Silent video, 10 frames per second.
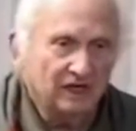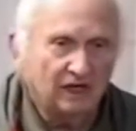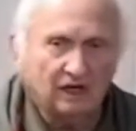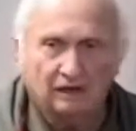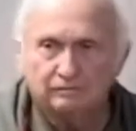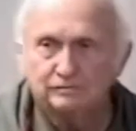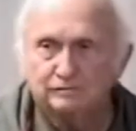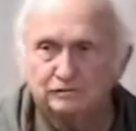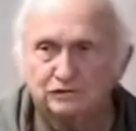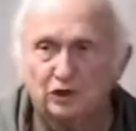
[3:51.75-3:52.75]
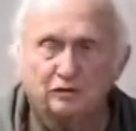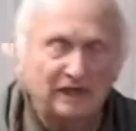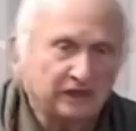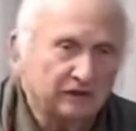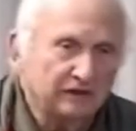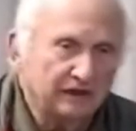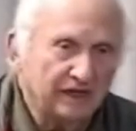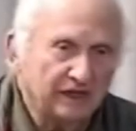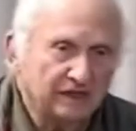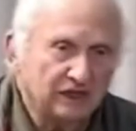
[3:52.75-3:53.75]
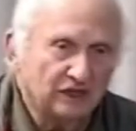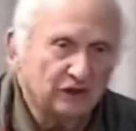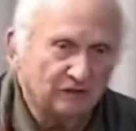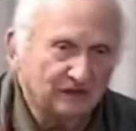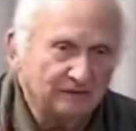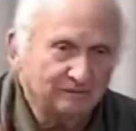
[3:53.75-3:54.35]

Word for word: uh, Tonemaker and uh, Durfee.